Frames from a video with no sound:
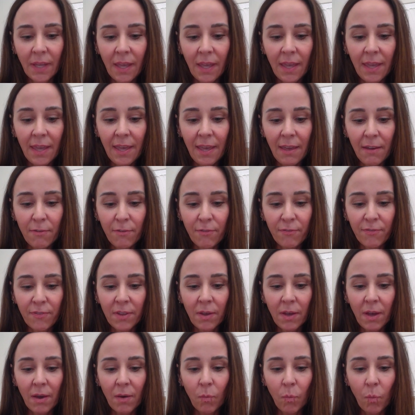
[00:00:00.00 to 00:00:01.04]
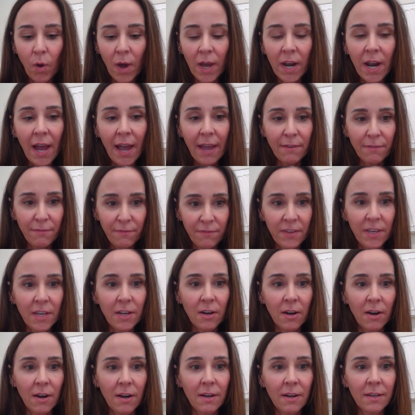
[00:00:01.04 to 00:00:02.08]
if what I
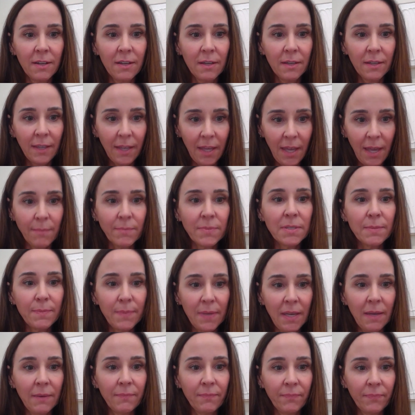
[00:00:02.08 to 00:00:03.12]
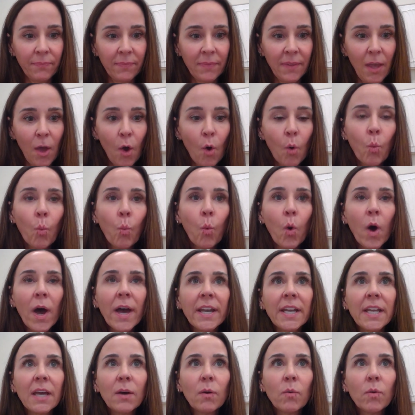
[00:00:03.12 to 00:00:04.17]
fear came to be.
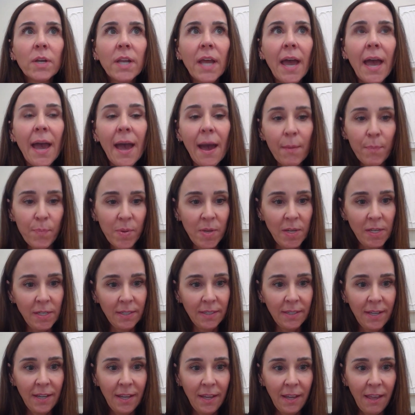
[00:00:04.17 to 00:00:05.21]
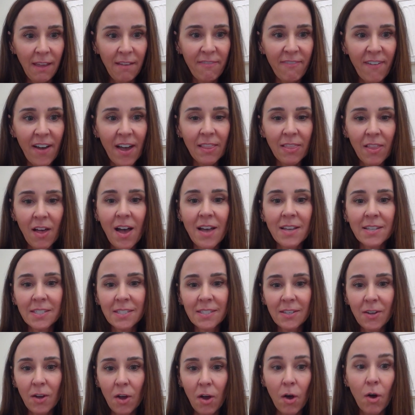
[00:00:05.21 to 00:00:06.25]
What would happen if I
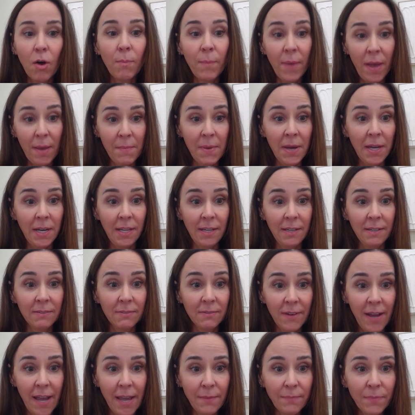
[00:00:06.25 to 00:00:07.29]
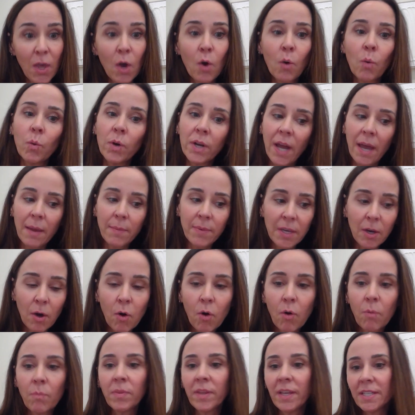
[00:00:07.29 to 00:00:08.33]
lost all my money, right? Would I be
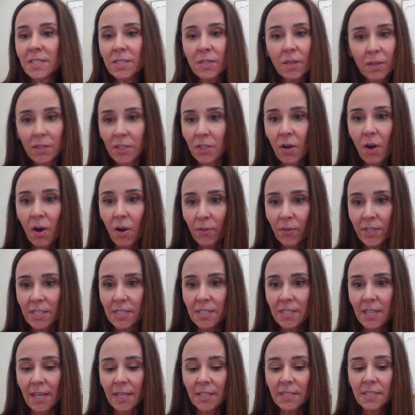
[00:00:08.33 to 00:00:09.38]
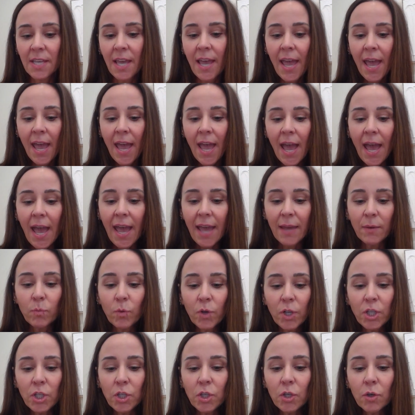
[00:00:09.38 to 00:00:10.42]
homeless? All these things. And
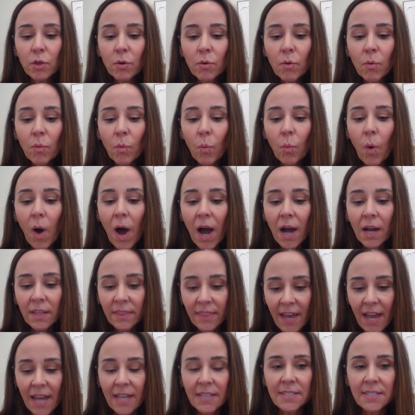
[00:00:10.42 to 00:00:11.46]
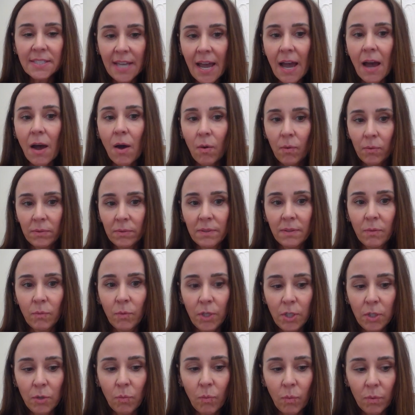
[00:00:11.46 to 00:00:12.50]
when you walk that down,
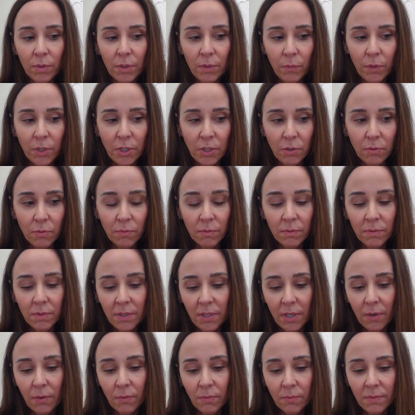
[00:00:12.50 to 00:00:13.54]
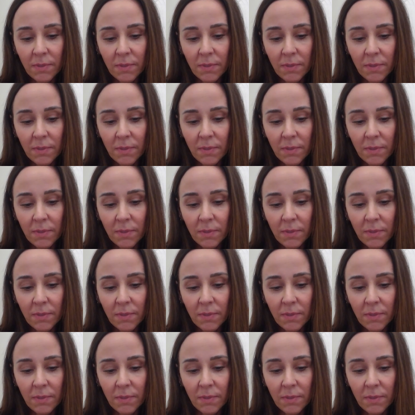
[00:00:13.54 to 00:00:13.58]
when you